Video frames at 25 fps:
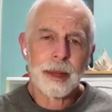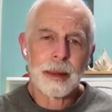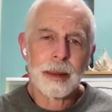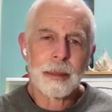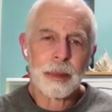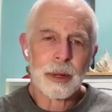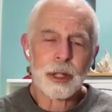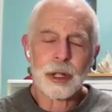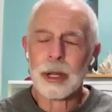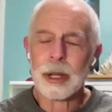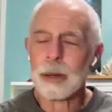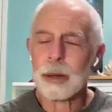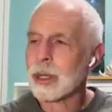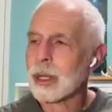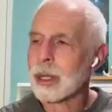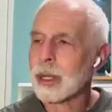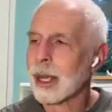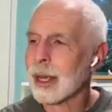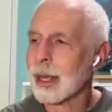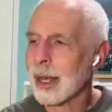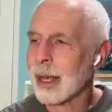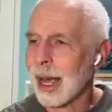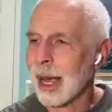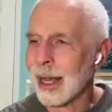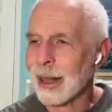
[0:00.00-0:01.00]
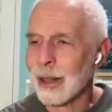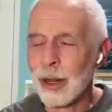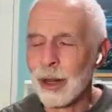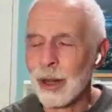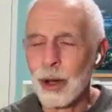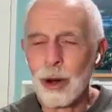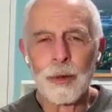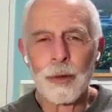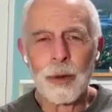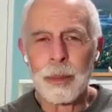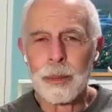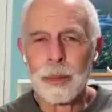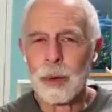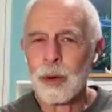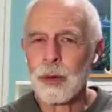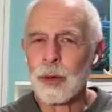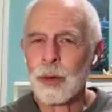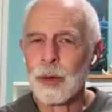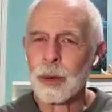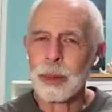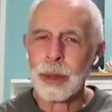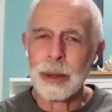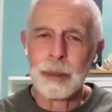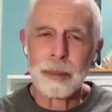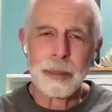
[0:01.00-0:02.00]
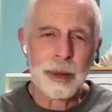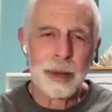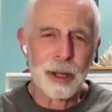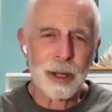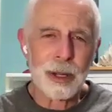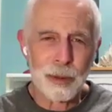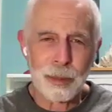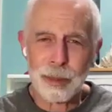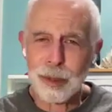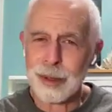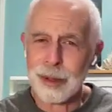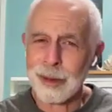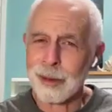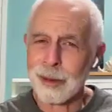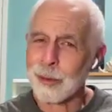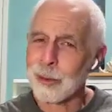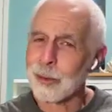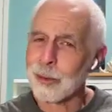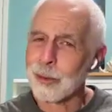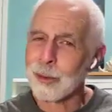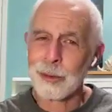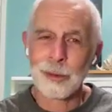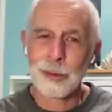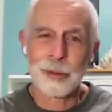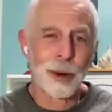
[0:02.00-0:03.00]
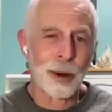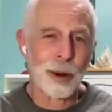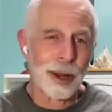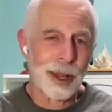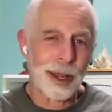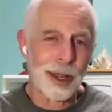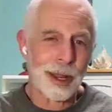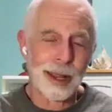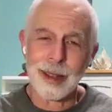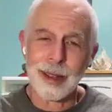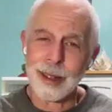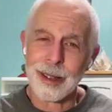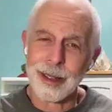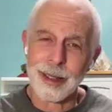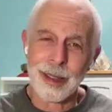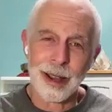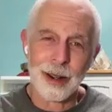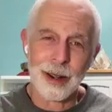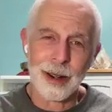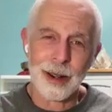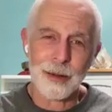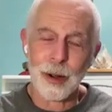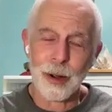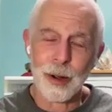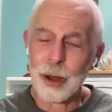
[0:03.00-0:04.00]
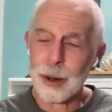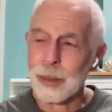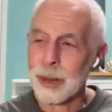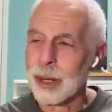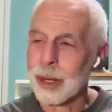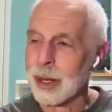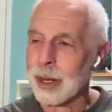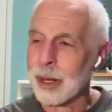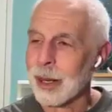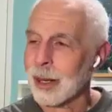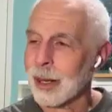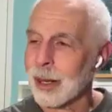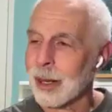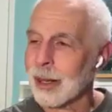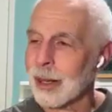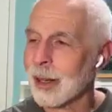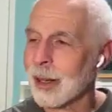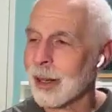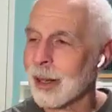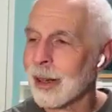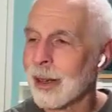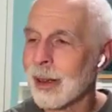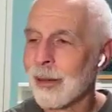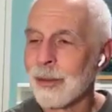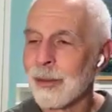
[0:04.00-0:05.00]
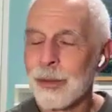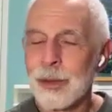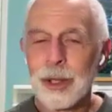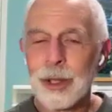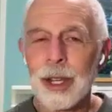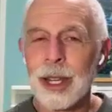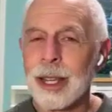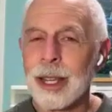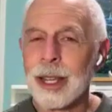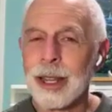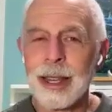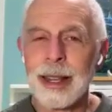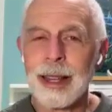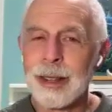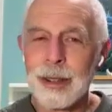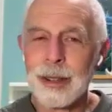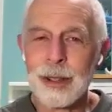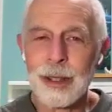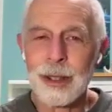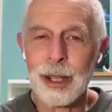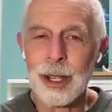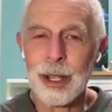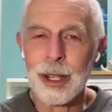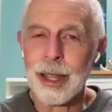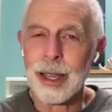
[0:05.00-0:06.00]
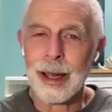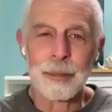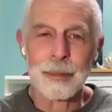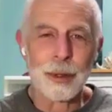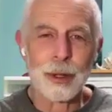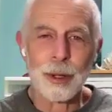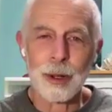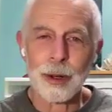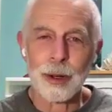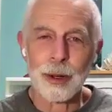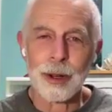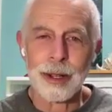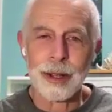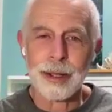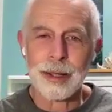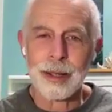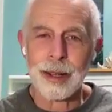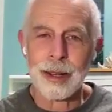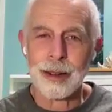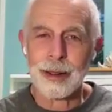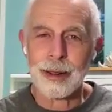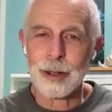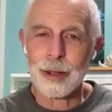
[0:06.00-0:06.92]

But she was like, I know if we move, you'll be miserable working in that environment. And he didn't see the opportunities there.